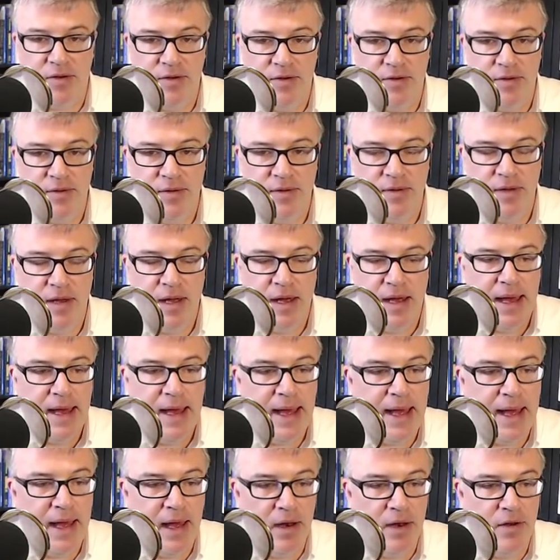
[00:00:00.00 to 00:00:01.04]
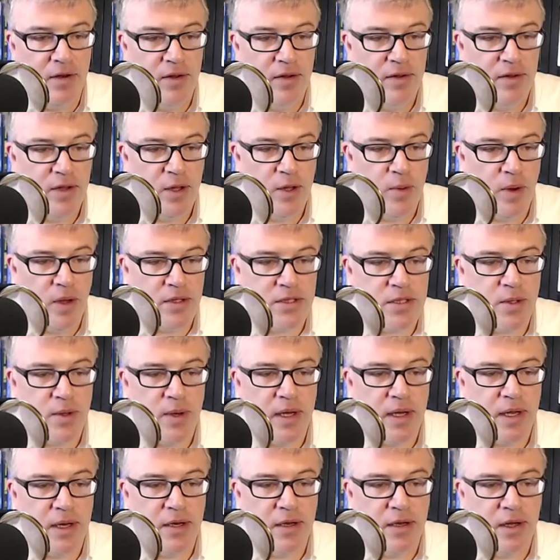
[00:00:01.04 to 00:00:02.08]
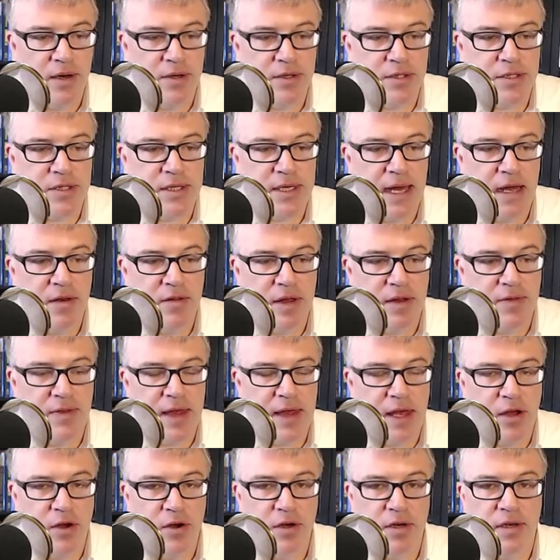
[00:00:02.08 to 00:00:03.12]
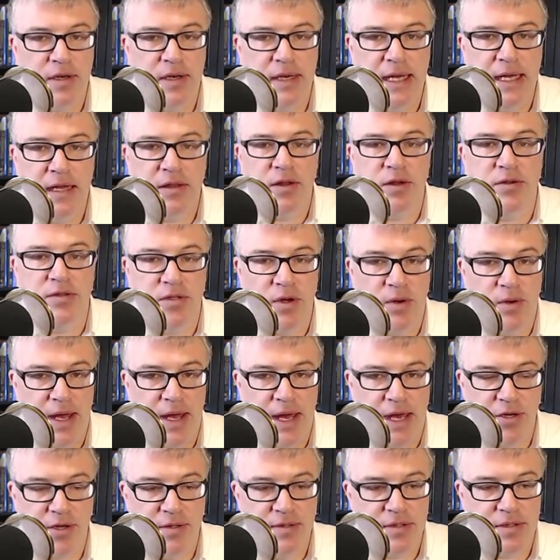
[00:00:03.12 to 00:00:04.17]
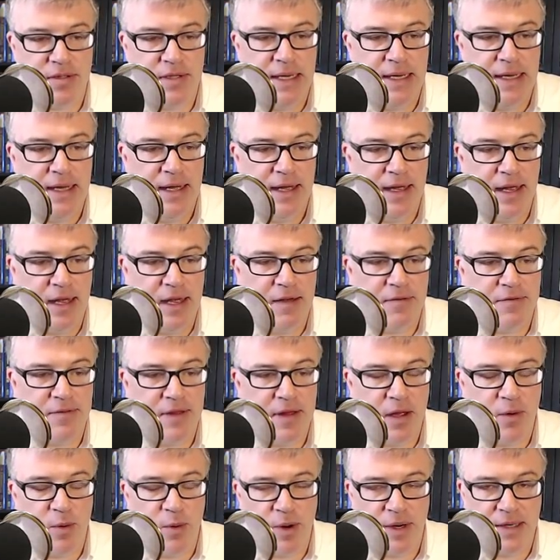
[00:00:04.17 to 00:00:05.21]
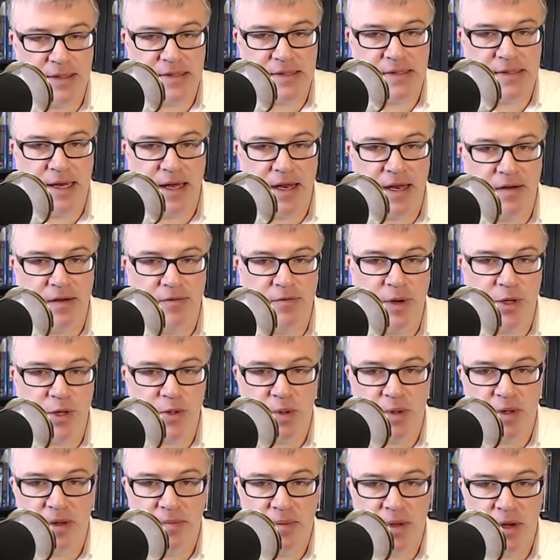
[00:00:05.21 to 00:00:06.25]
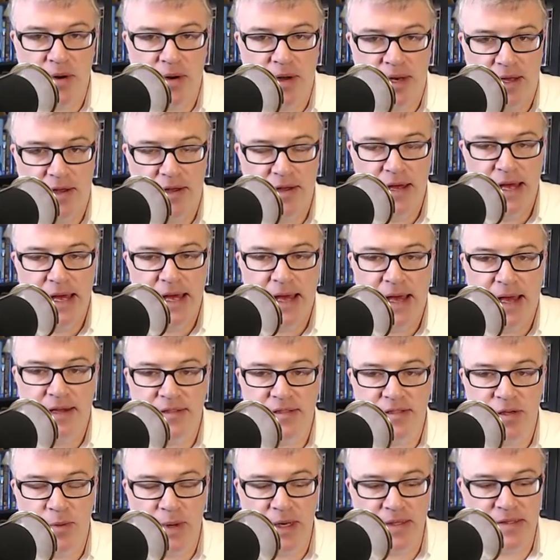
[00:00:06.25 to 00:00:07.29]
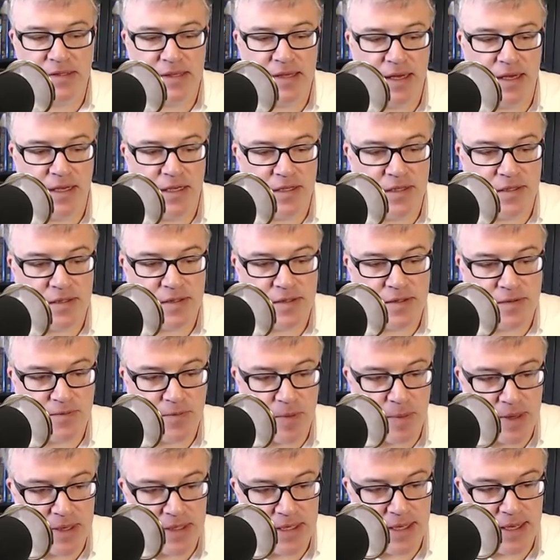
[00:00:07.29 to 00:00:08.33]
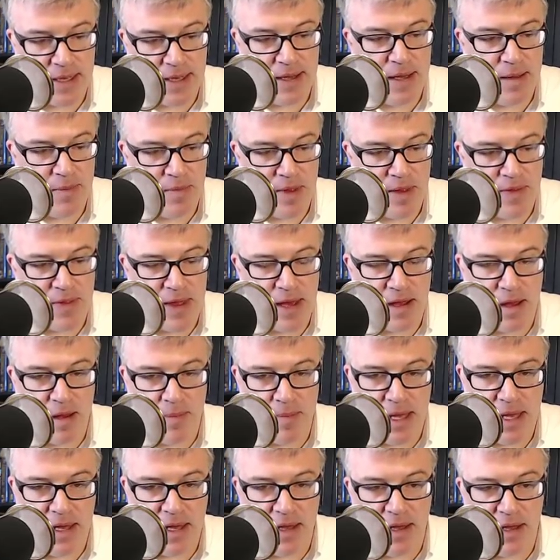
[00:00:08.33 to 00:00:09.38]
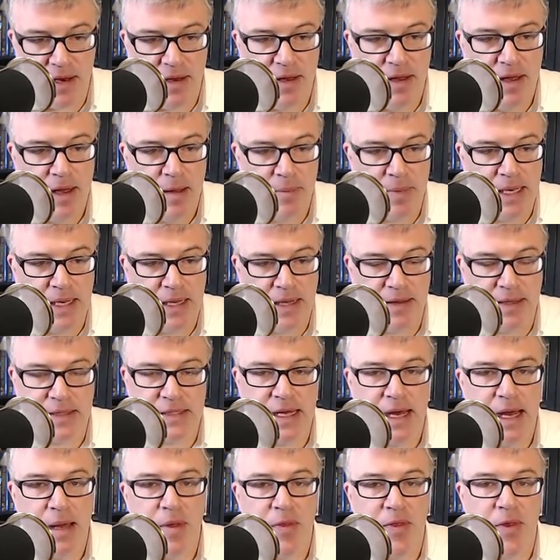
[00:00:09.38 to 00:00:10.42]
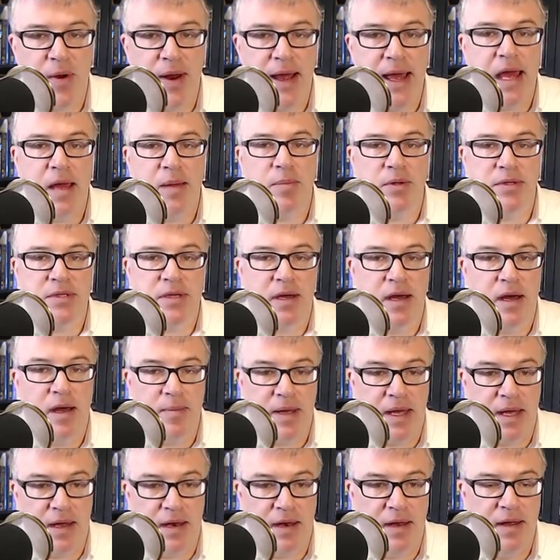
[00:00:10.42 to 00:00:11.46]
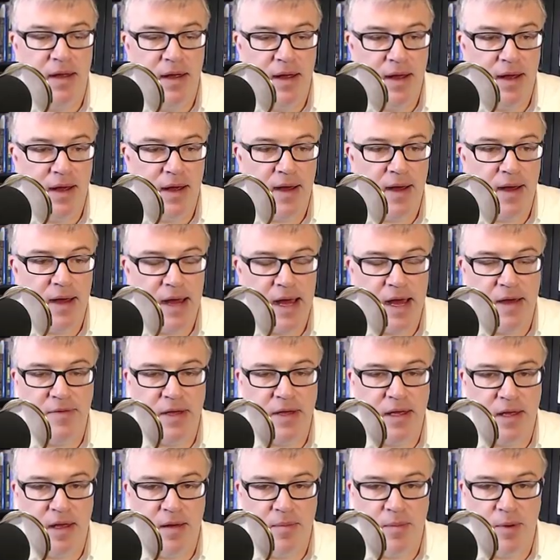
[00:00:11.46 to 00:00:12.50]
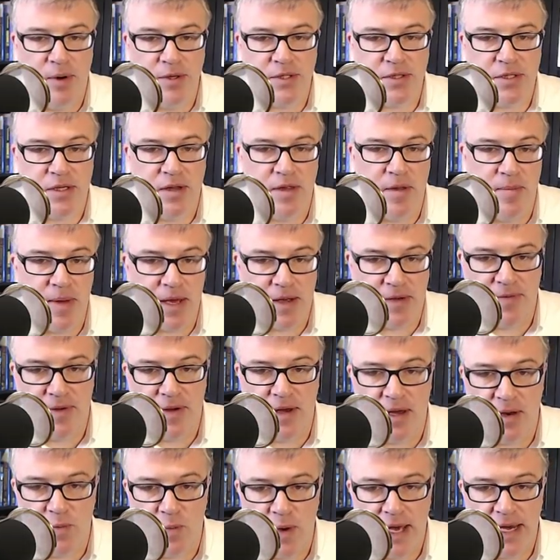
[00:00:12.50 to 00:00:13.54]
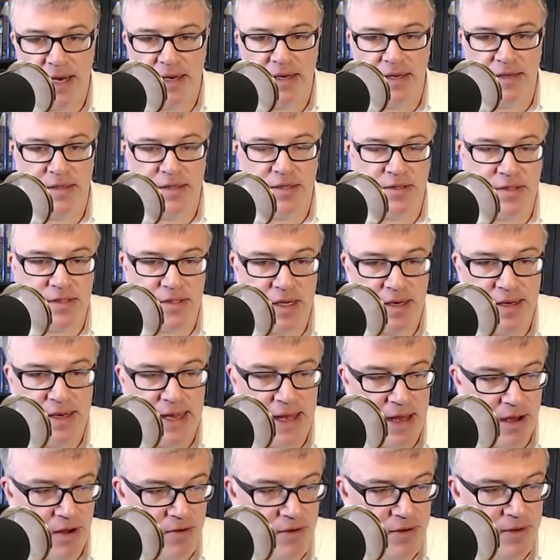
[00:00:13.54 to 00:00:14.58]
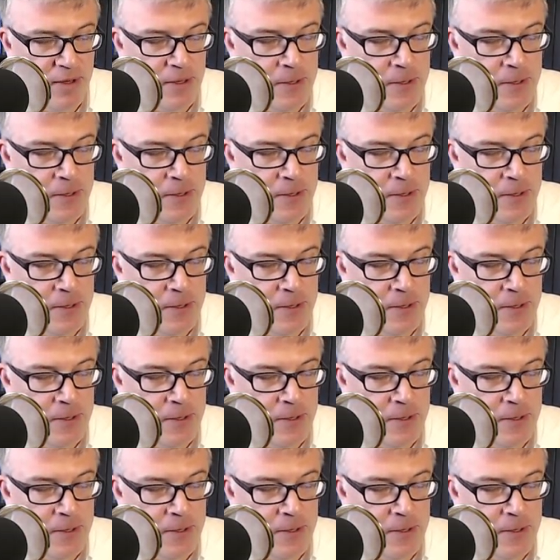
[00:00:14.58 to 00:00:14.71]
And you also had to understand that they couldn't eat those donations if they were in a state of ritual impurity. And so when it says from the time that they come in, meaning the time that they're able to come in, having immersed in the mikveh and waited until sundown,